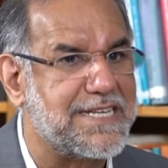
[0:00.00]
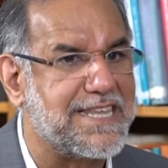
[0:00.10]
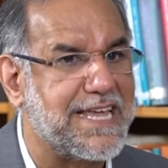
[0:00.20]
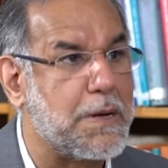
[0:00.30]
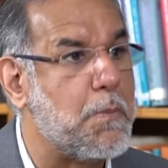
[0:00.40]
that
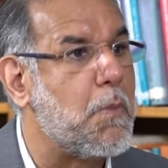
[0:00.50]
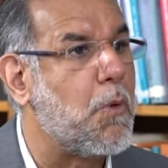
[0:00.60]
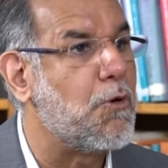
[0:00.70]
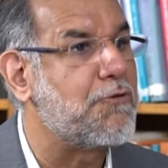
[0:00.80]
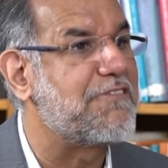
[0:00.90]
they are a
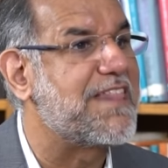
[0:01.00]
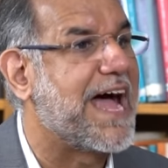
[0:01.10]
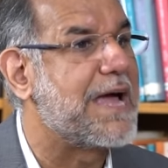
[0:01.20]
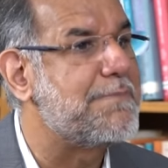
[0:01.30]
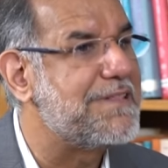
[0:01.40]
more
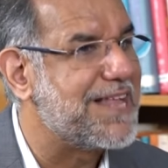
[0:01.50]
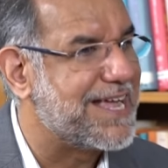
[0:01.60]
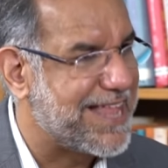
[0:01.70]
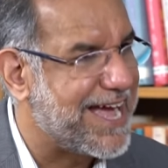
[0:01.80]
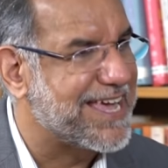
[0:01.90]
reliable
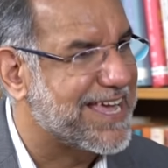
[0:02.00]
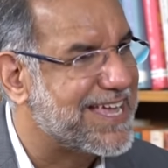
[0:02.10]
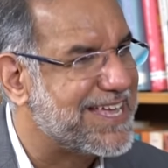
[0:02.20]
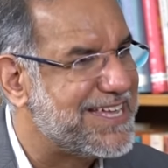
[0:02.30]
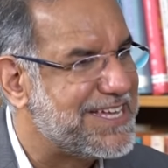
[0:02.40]
ally
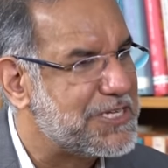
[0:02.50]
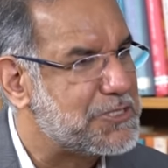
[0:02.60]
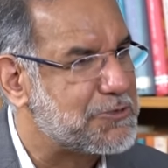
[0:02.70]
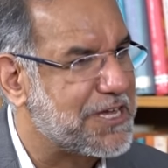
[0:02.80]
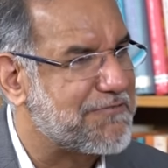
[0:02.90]

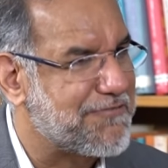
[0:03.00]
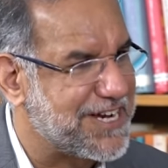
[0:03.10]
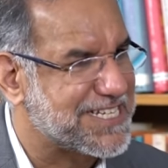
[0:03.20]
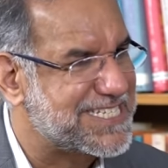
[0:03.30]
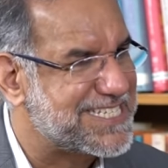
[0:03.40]
to their
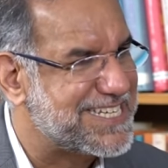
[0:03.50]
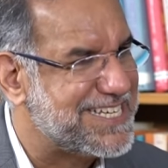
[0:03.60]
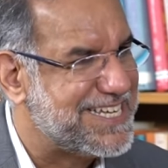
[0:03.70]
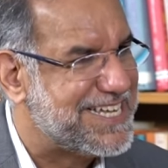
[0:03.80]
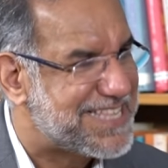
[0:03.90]
friends
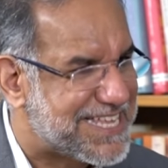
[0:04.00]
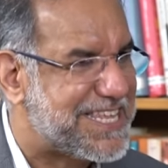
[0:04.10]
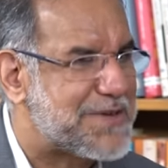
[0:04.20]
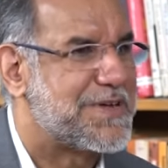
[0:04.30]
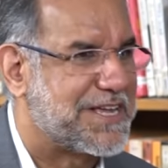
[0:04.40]
than
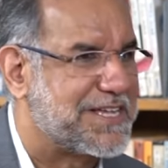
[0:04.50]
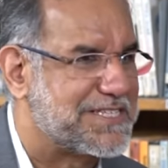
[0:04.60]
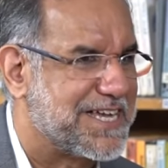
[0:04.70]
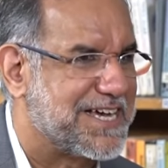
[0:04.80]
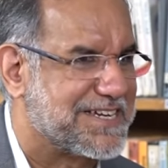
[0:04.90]
the
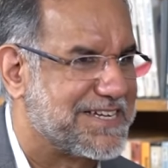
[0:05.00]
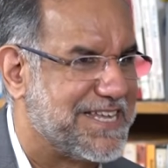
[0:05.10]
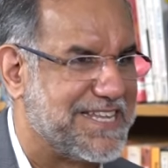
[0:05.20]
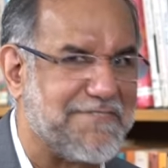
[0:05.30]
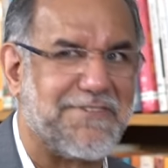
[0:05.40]
Americans are,
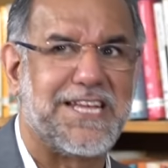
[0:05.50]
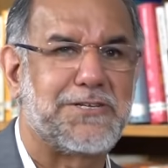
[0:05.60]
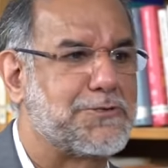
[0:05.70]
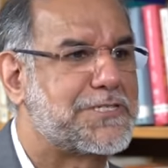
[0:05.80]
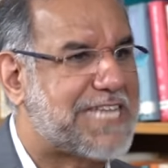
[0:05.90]
that they are willing
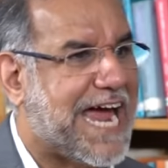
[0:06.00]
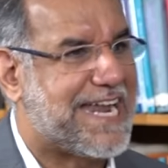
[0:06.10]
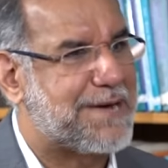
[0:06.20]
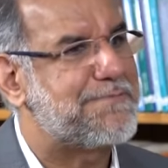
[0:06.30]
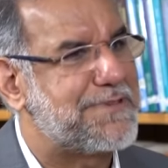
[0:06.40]
to stand
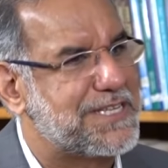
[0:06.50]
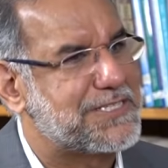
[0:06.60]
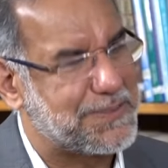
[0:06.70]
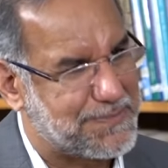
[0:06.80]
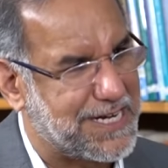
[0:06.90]
up when the
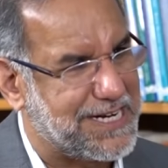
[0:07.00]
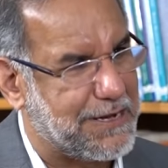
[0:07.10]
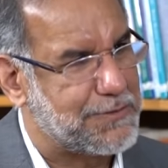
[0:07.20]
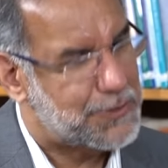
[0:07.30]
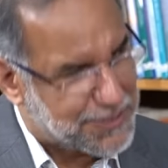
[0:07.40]
chips are
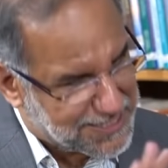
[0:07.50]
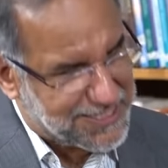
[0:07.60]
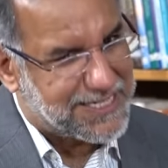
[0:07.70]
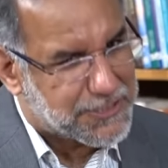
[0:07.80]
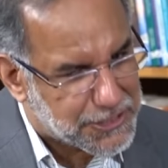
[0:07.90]
down. So that's
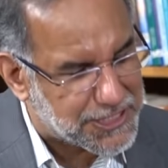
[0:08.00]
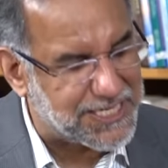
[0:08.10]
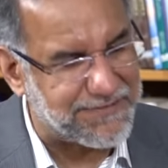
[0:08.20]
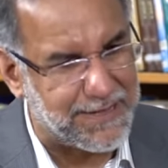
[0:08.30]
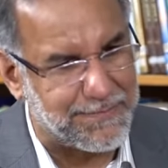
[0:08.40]
an interesting
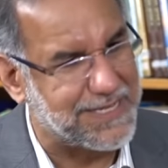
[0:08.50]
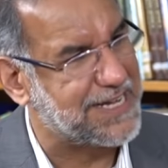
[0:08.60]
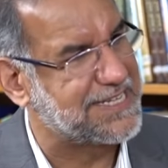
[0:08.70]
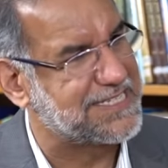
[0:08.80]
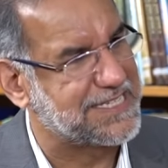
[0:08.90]
development
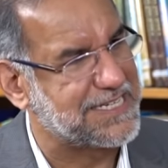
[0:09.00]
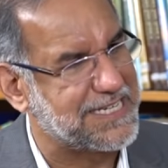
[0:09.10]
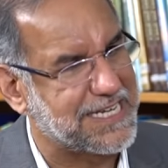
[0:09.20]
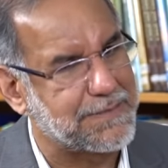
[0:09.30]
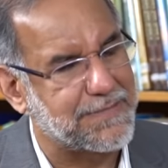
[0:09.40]
that has
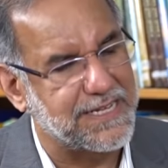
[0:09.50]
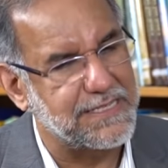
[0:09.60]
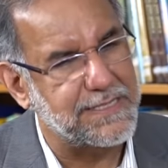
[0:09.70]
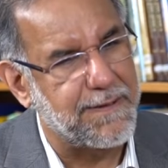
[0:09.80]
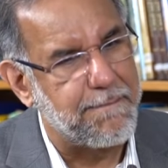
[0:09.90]
taken place.